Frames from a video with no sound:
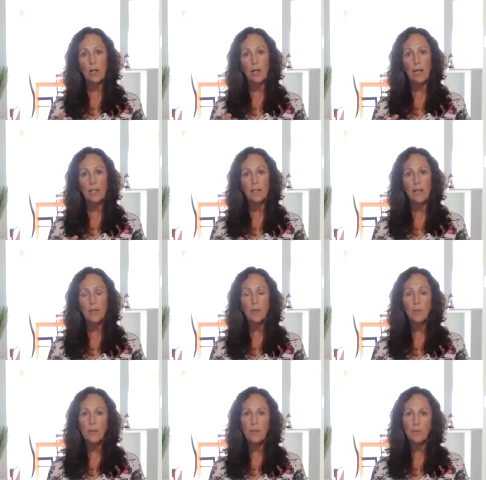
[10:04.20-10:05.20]
another
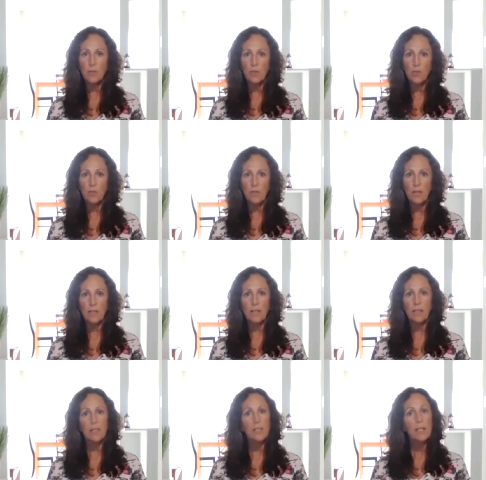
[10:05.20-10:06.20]
way of doing
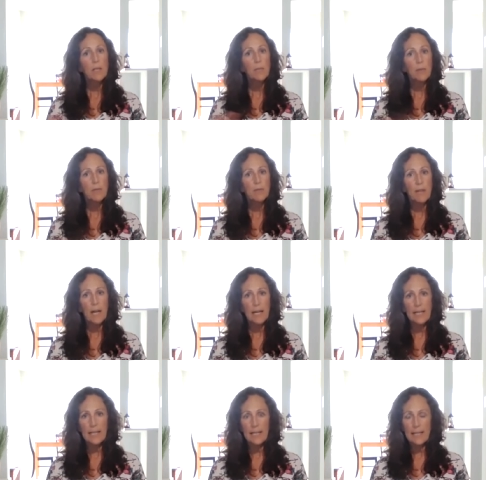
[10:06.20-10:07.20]
Shavasana,
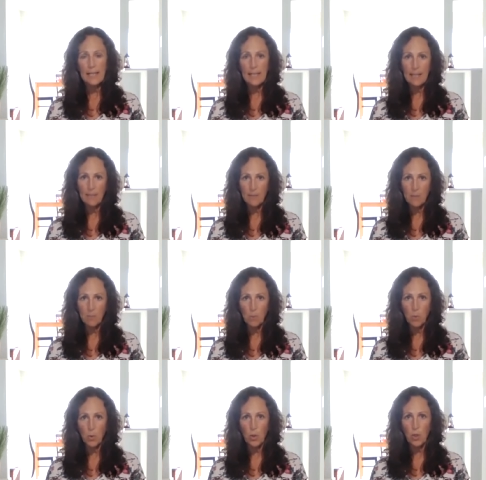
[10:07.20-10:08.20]
providing even
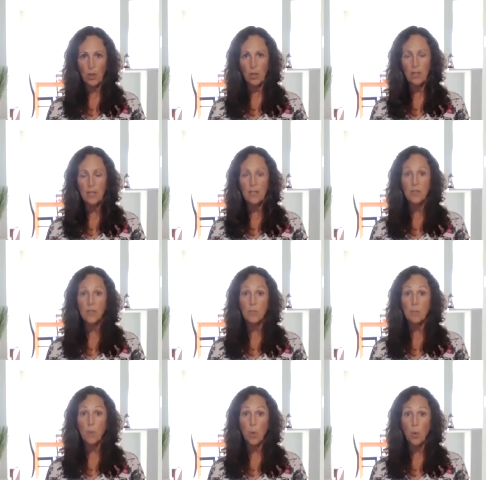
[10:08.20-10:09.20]
more
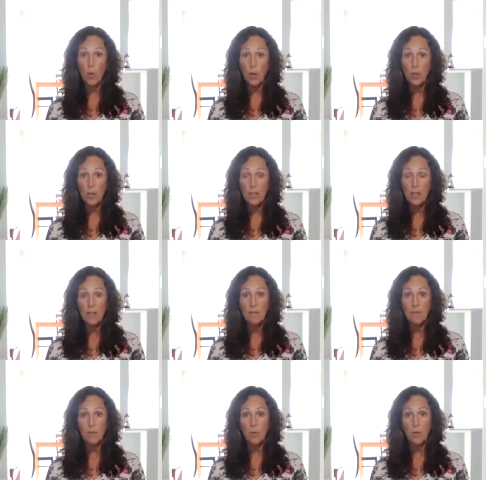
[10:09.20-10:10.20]
support
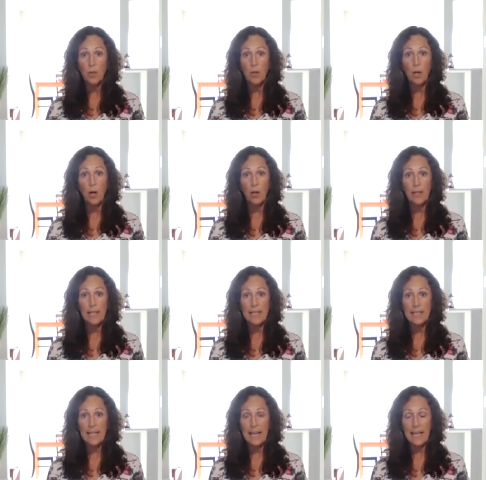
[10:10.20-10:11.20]
for our
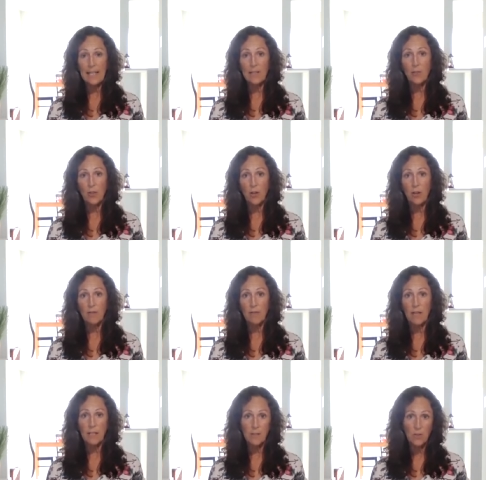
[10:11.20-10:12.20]
container, our
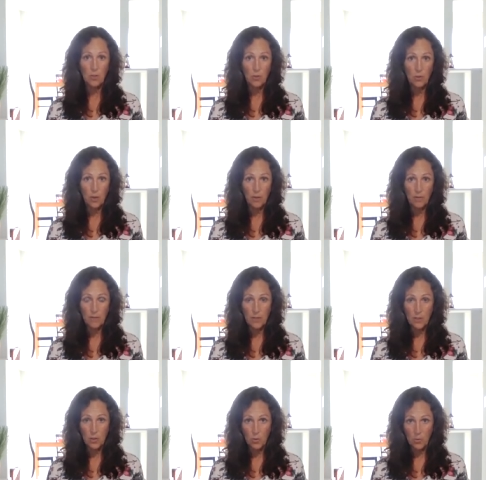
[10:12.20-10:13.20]
vastu, or
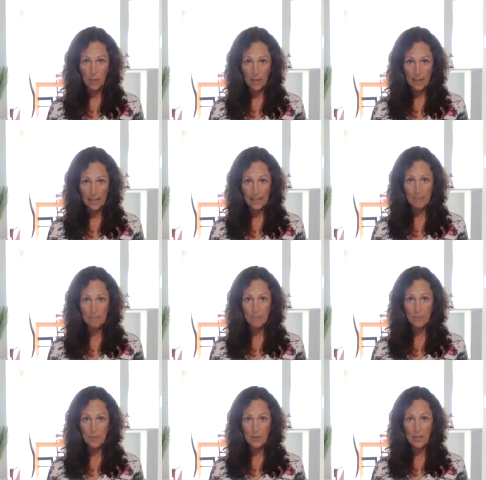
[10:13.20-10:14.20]
physical body.
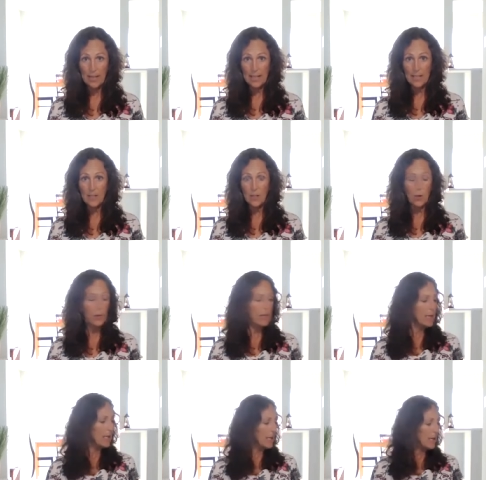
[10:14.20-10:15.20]
So
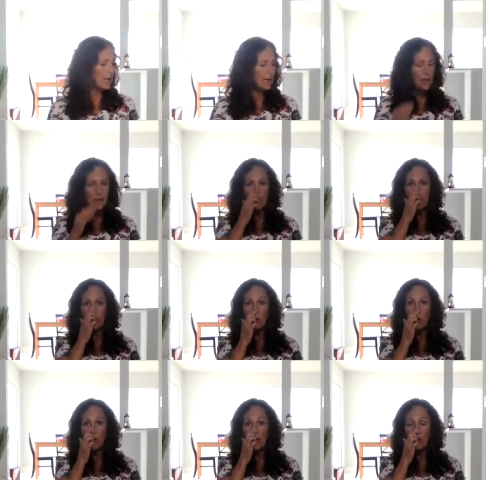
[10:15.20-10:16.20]

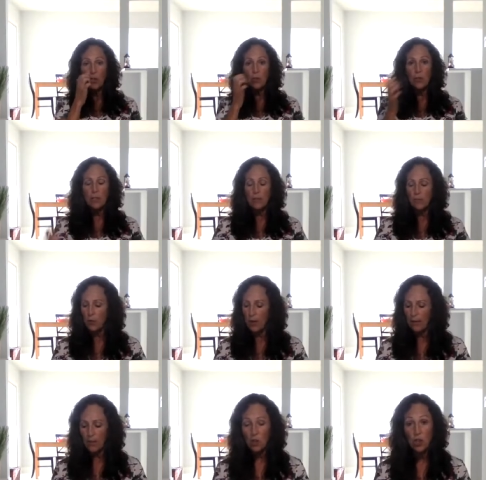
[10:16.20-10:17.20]
you can do this if you
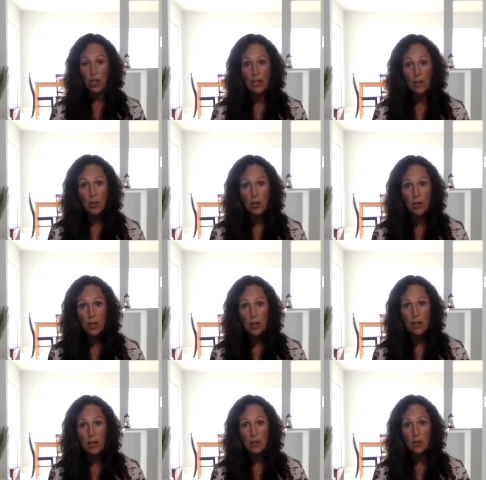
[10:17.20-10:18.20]
have a chair
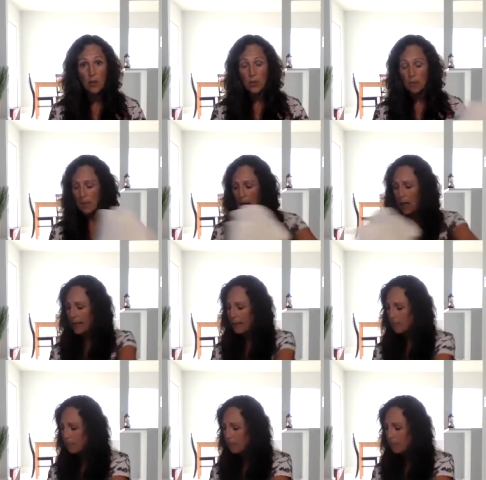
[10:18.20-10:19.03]
close by.